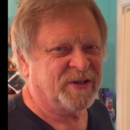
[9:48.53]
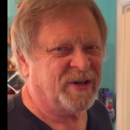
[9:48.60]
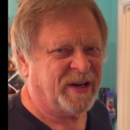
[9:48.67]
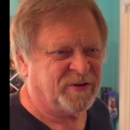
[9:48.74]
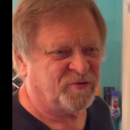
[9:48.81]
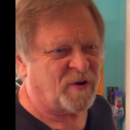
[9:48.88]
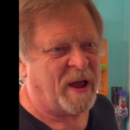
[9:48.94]
you
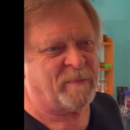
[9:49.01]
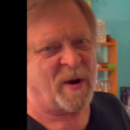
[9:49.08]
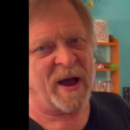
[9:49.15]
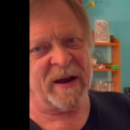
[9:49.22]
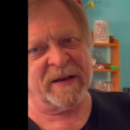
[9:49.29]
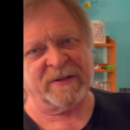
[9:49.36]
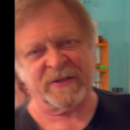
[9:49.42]
get dry
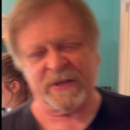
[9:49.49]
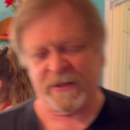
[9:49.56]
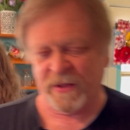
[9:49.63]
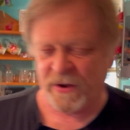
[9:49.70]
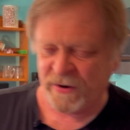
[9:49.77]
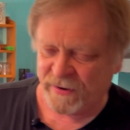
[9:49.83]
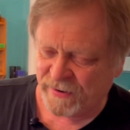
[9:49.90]
pockets in
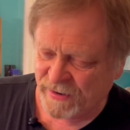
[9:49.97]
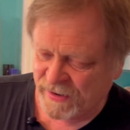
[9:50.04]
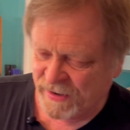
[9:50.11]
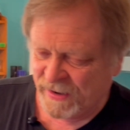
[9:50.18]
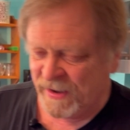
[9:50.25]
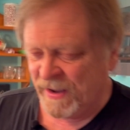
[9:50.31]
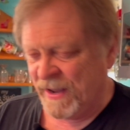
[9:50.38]
there,
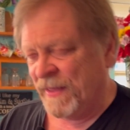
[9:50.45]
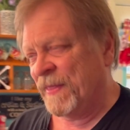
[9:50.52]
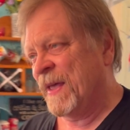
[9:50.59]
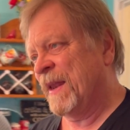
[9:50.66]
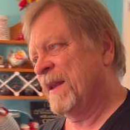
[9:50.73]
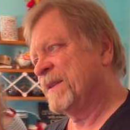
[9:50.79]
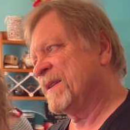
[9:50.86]
and
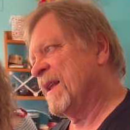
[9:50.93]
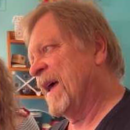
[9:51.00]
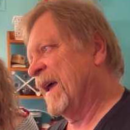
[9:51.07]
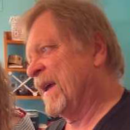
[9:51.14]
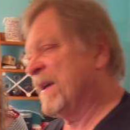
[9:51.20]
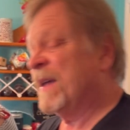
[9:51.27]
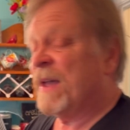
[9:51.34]
then it's
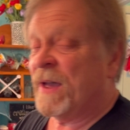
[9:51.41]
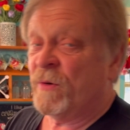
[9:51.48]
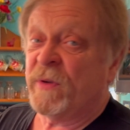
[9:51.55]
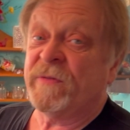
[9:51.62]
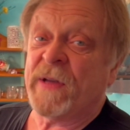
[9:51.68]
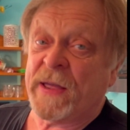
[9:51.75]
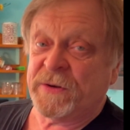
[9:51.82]
like,
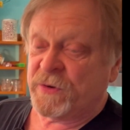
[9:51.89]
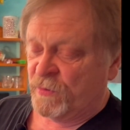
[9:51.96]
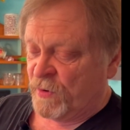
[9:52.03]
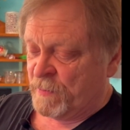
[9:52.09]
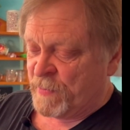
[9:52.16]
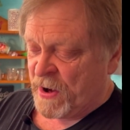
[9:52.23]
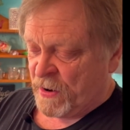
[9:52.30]
we've had to
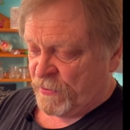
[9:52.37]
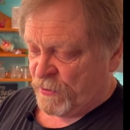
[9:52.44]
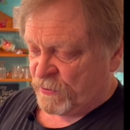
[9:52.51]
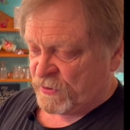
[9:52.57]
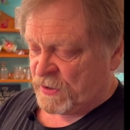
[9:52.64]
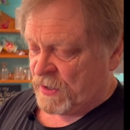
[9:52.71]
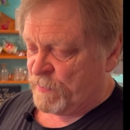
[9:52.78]
repair
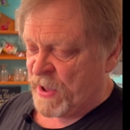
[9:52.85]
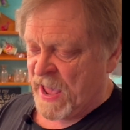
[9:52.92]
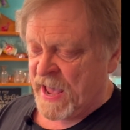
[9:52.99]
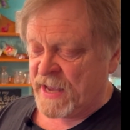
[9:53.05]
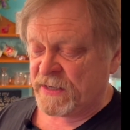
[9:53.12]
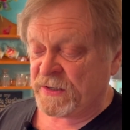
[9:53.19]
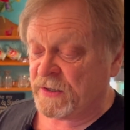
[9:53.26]
those in the
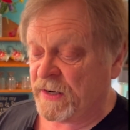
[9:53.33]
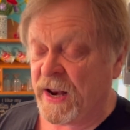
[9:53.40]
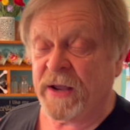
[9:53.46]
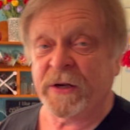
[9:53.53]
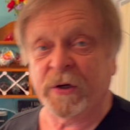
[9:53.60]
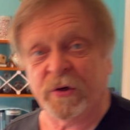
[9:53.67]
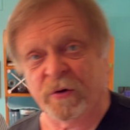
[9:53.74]
past. And
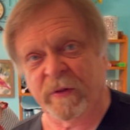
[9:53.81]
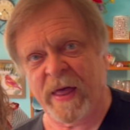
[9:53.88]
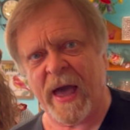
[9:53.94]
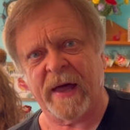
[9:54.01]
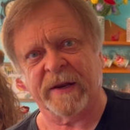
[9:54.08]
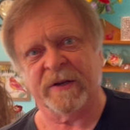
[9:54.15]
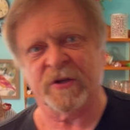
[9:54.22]
how you do
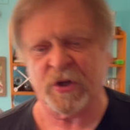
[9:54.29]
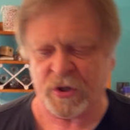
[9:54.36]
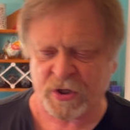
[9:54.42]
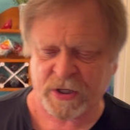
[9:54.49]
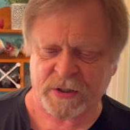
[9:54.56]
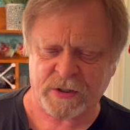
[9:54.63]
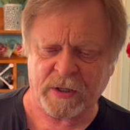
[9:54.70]
that is you
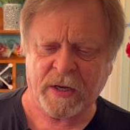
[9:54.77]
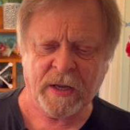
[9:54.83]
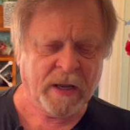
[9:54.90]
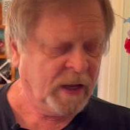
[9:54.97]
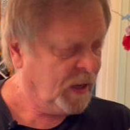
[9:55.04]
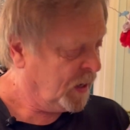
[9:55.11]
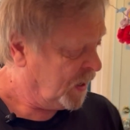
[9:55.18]

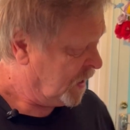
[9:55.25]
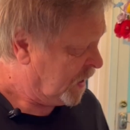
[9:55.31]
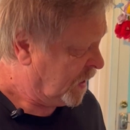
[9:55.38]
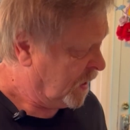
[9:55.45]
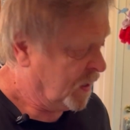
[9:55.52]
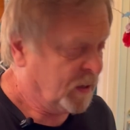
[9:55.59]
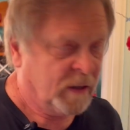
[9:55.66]
just
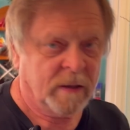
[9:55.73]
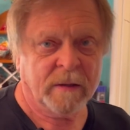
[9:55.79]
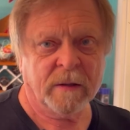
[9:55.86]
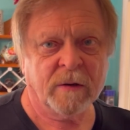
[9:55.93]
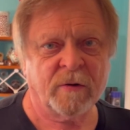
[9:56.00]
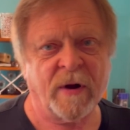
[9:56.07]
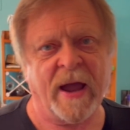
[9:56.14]

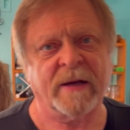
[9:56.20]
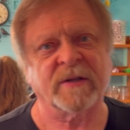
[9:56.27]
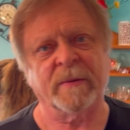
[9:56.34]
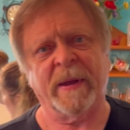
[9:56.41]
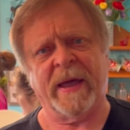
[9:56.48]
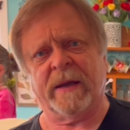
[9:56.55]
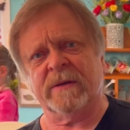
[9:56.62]
crack
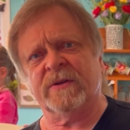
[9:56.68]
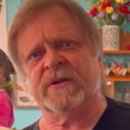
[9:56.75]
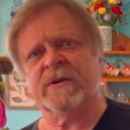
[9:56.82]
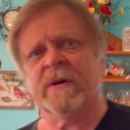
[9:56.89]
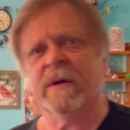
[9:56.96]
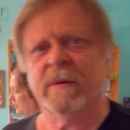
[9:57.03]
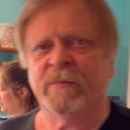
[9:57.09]
some
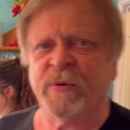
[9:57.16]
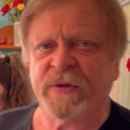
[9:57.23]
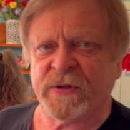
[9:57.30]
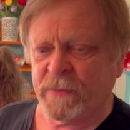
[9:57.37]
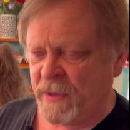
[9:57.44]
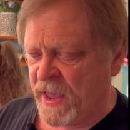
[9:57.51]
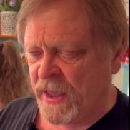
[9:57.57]
eggs, put
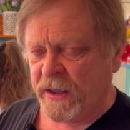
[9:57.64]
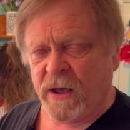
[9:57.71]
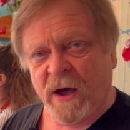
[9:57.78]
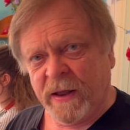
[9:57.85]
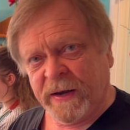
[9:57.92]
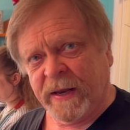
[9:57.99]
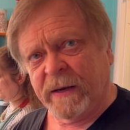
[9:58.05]
some egg
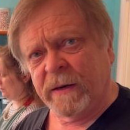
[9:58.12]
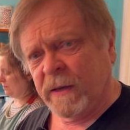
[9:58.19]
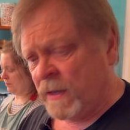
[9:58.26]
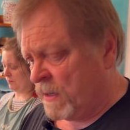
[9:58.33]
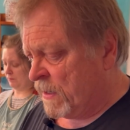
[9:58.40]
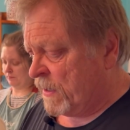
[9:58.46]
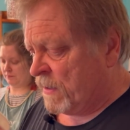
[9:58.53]
on it,
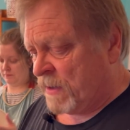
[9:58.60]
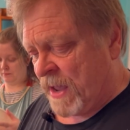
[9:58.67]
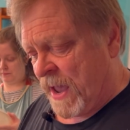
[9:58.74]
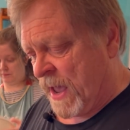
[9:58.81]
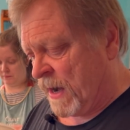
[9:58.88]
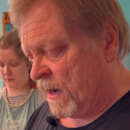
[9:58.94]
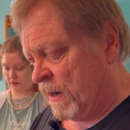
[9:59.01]

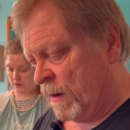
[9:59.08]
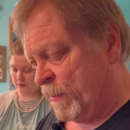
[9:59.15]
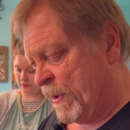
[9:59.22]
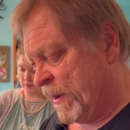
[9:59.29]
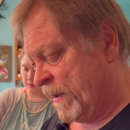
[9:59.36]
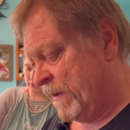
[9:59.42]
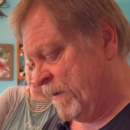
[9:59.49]
add a little
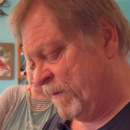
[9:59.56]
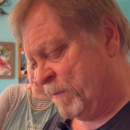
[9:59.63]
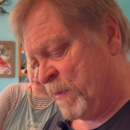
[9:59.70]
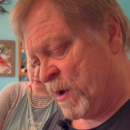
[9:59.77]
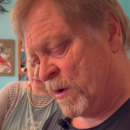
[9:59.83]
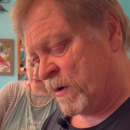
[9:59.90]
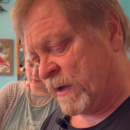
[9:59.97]
bit of
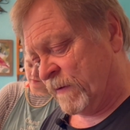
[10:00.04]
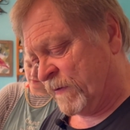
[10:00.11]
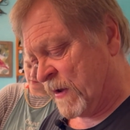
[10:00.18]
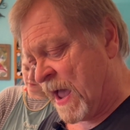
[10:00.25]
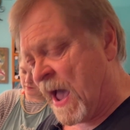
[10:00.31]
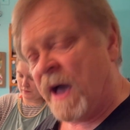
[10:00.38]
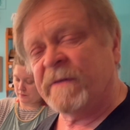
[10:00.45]
milk if
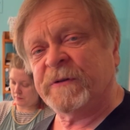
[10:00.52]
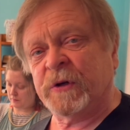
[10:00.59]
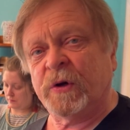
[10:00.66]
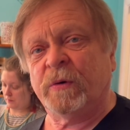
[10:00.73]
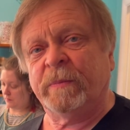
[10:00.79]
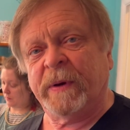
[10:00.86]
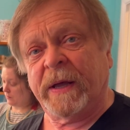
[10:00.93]
you have
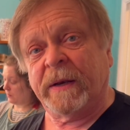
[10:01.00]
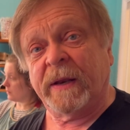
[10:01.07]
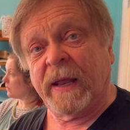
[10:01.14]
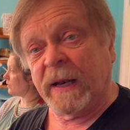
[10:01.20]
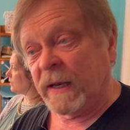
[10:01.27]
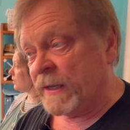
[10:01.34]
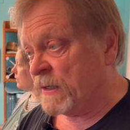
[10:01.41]
to, but
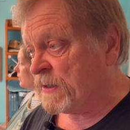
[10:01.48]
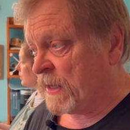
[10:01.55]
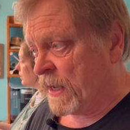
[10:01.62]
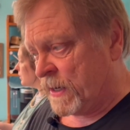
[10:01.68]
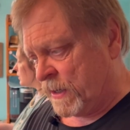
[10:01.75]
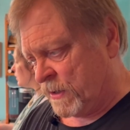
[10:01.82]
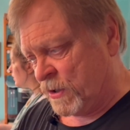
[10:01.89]
at least
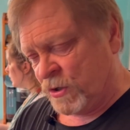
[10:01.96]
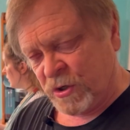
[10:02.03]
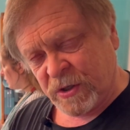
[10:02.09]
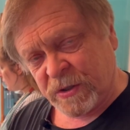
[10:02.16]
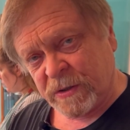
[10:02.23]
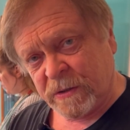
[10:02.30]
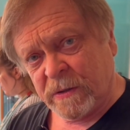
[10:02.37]
then, and you
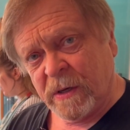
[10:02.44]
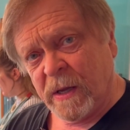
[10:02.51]
just